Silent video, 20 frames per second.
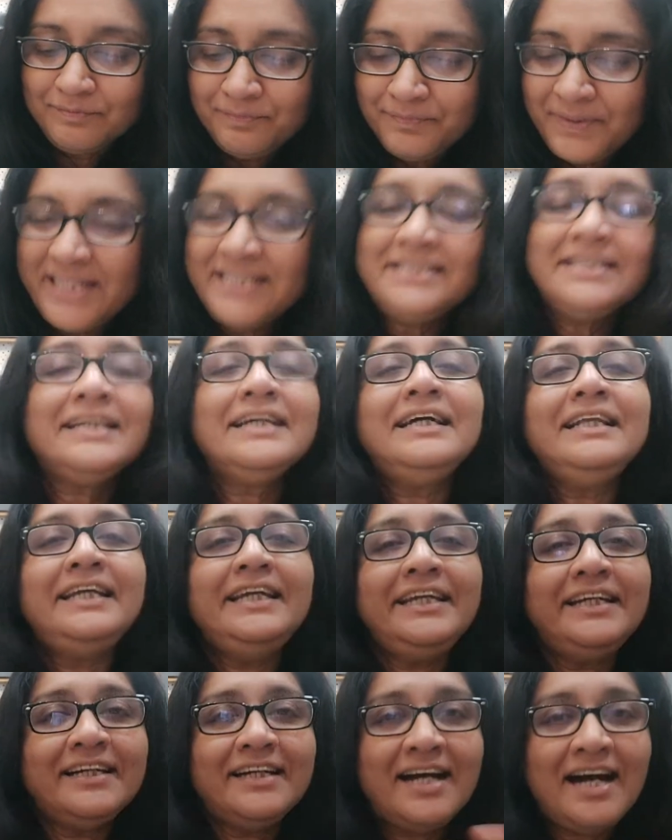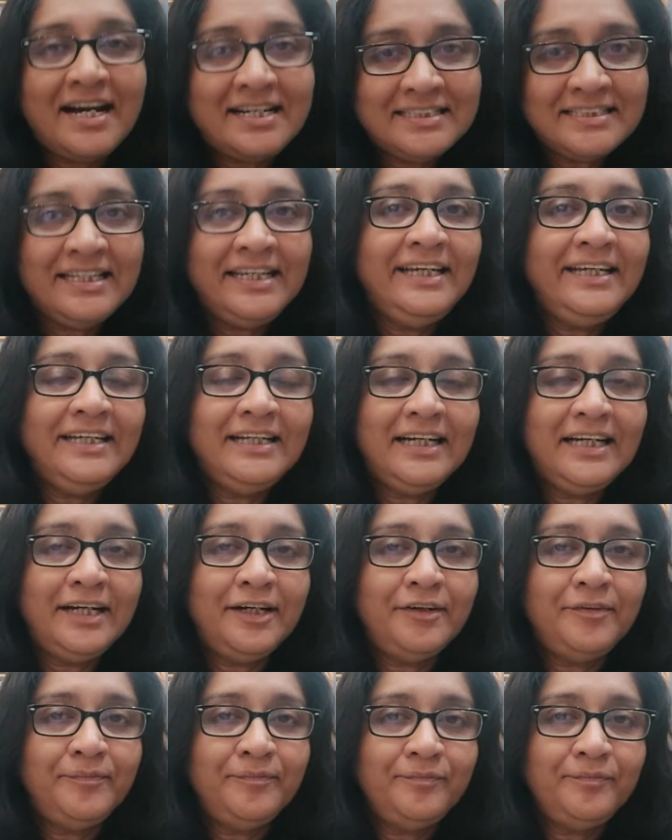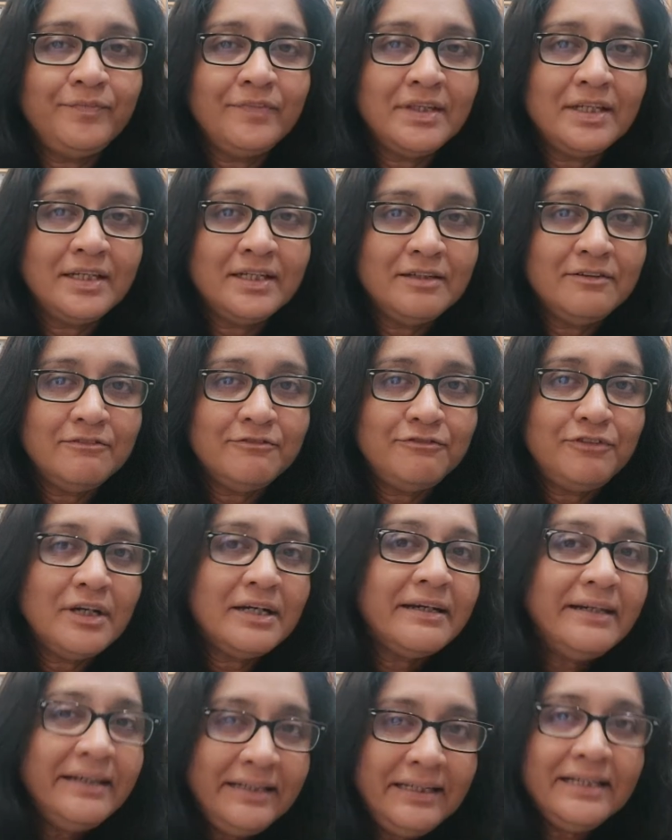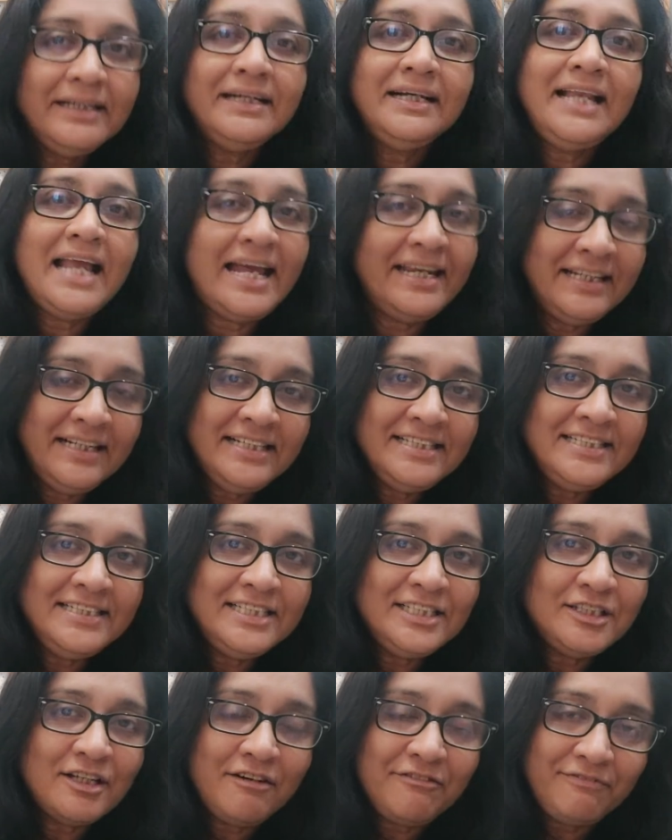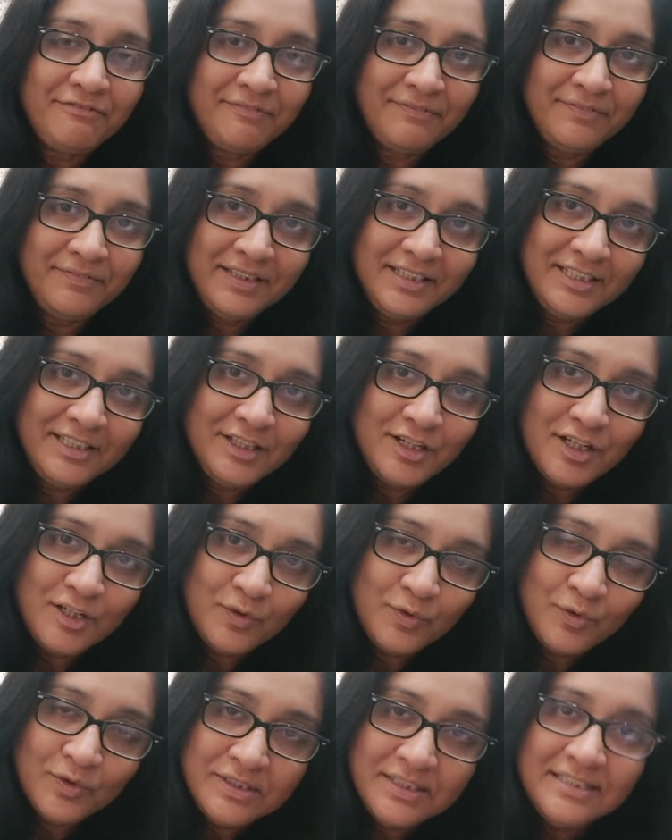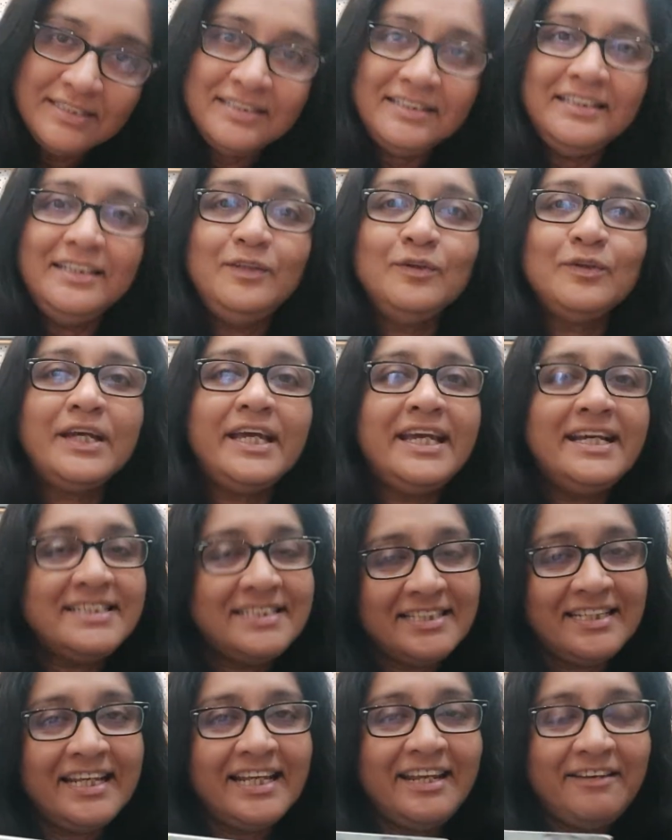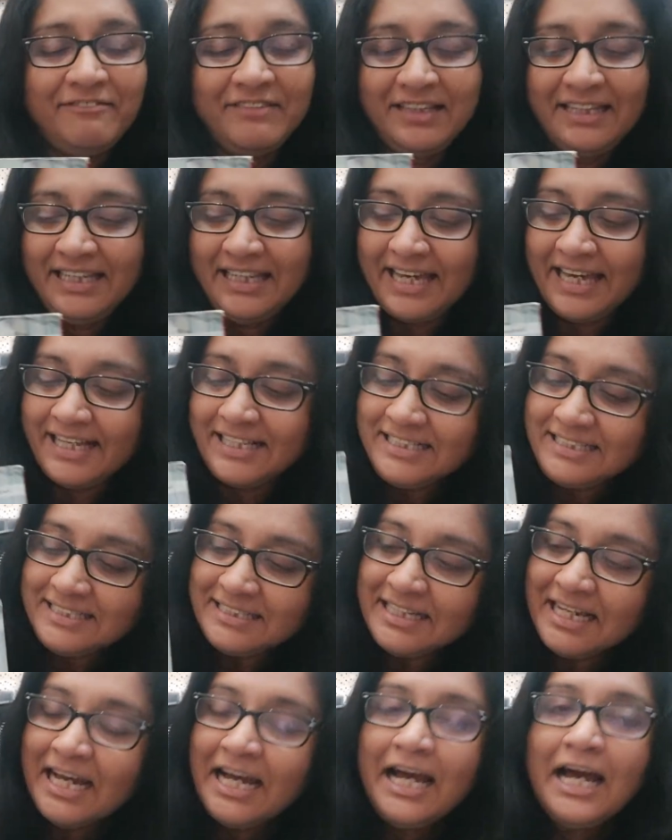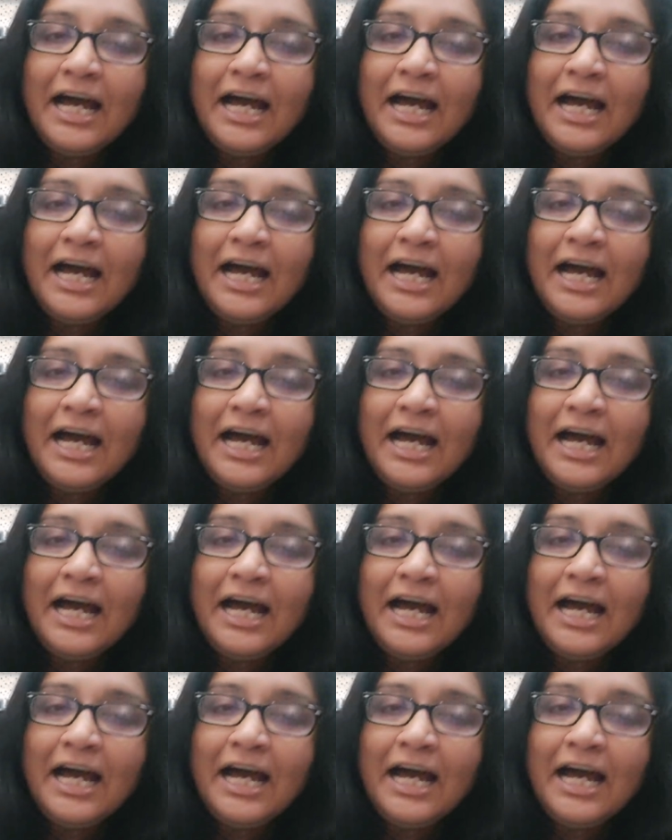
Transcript: basically asking for critical analysis of your own location and everything else.